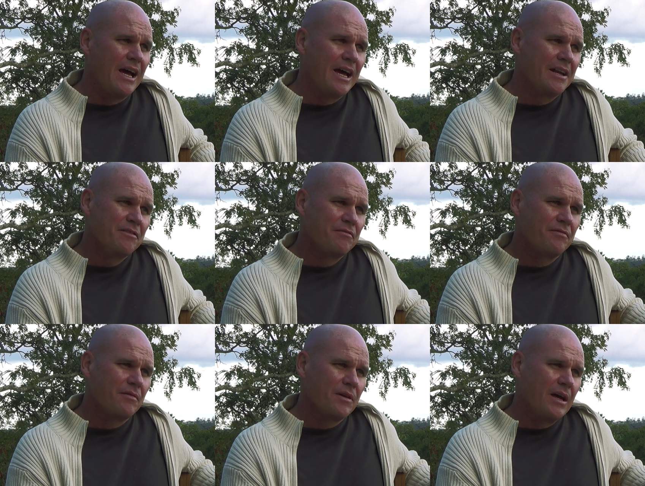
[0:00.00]
And
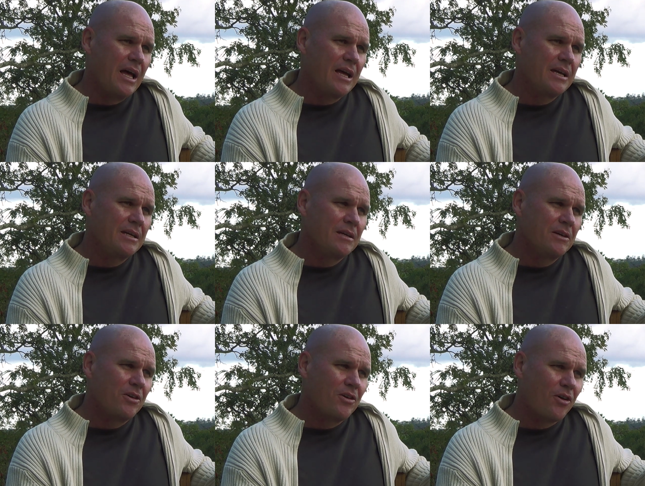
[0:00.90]
if a
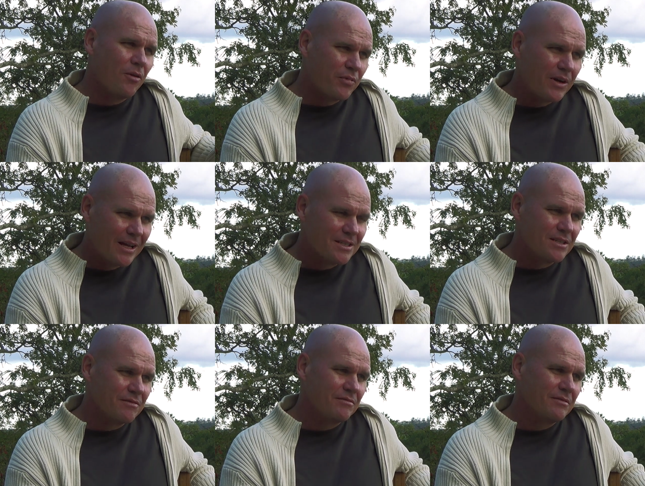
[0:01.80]

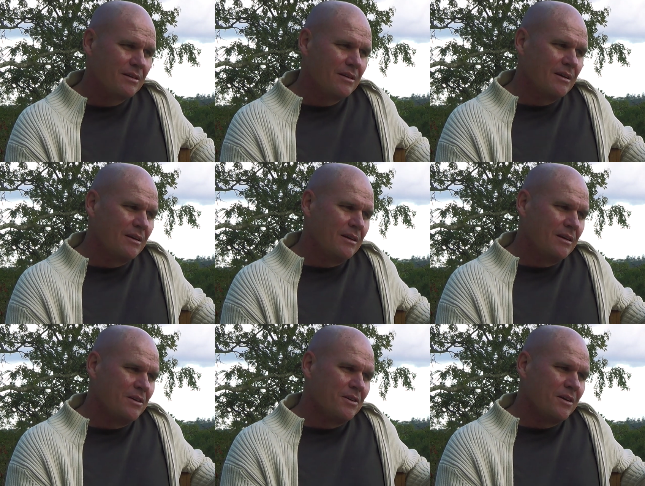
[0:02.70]
comprehensive
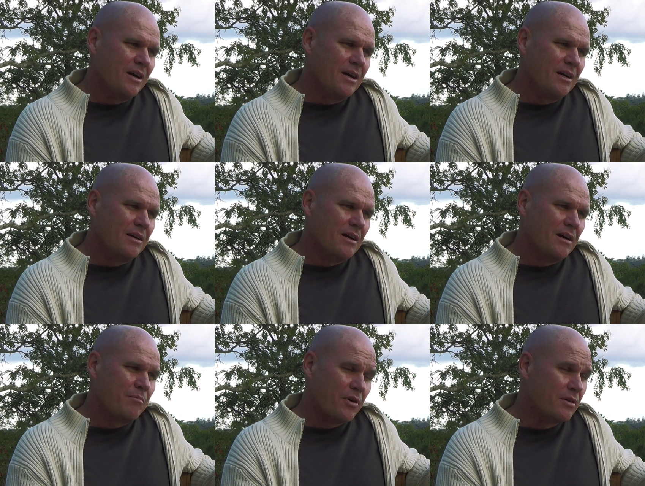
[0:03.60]
uh,
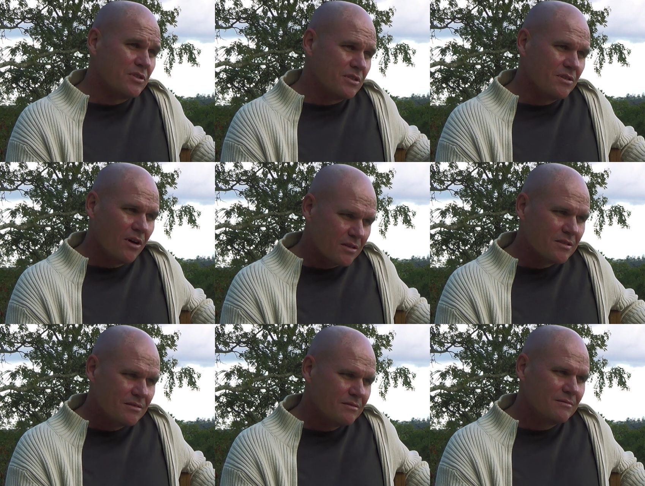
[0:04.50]
approach is
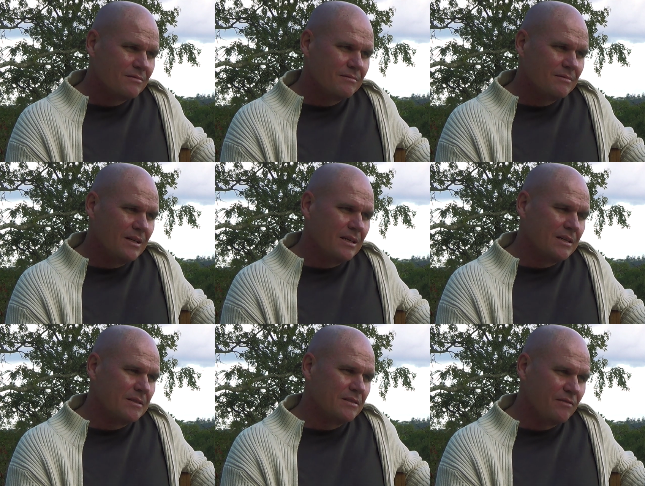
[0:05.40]
not
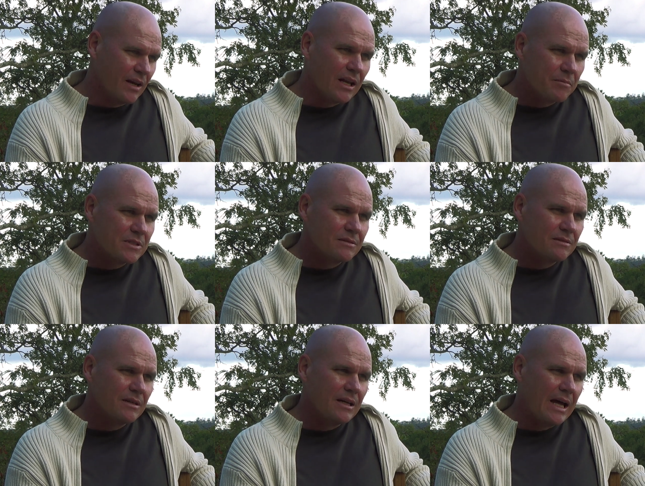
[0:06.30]
uh, developed
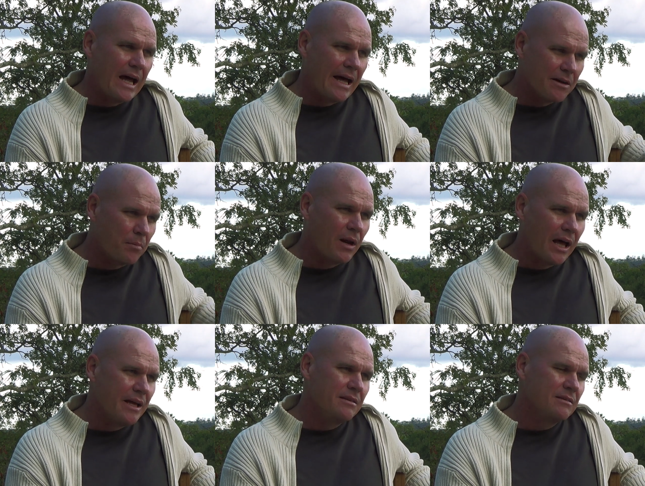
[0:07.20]
and
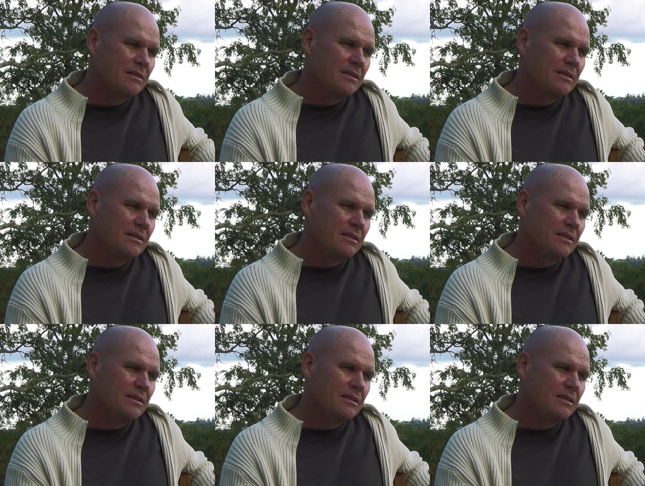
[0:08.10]
applied,